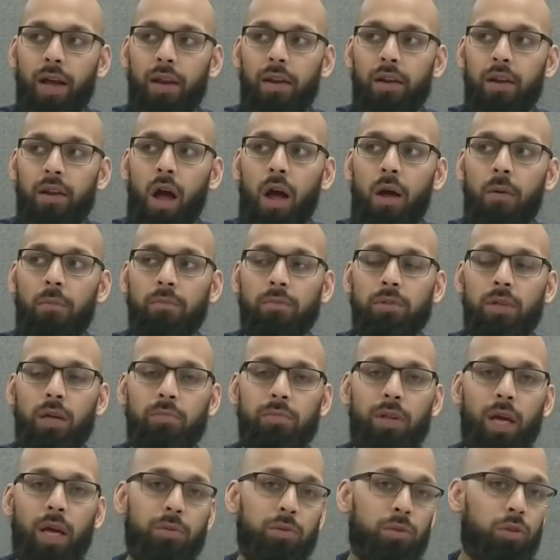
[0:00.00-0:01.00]
and
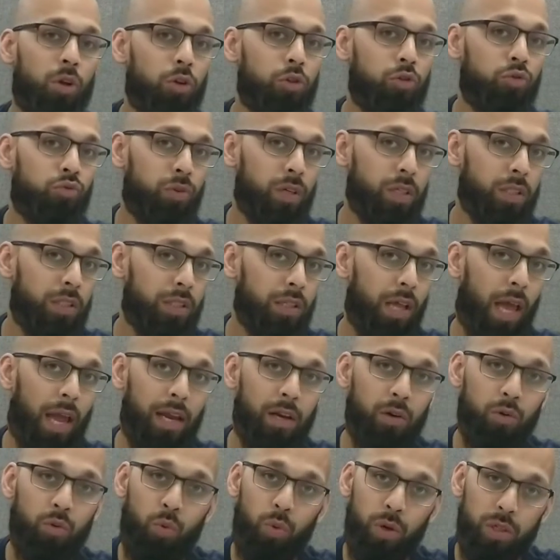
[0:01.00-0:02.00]
sometimes those risks
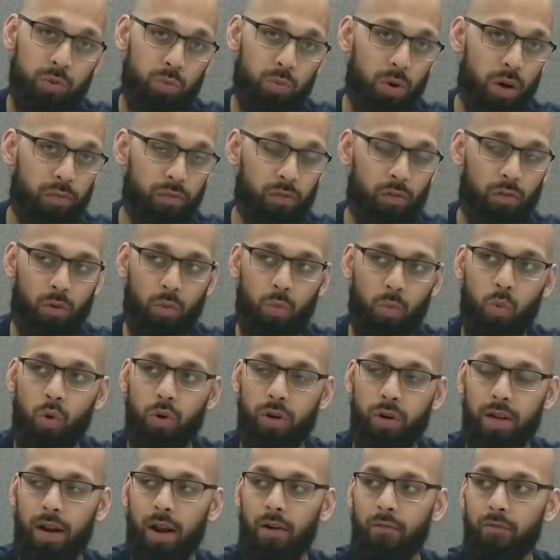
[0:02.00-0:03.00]
ain't always worth the
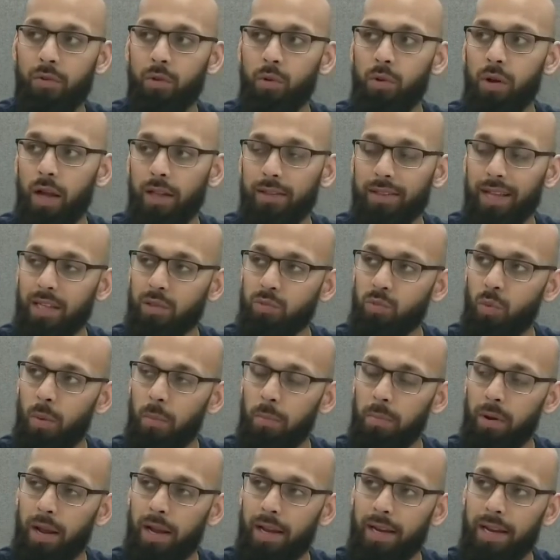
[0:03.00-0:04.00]
reward, and I feel like that's
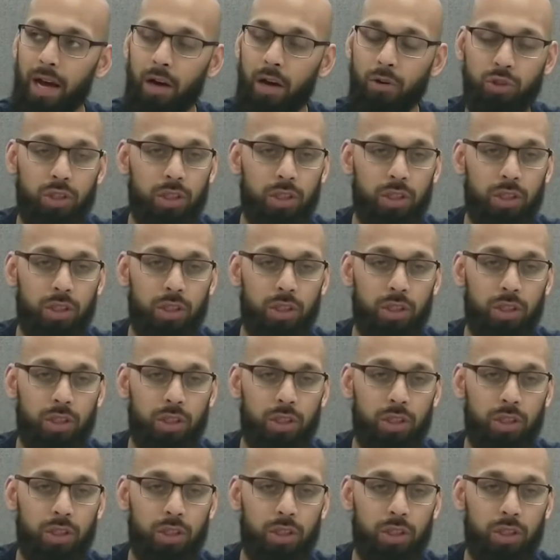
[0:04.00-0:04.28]
what played out.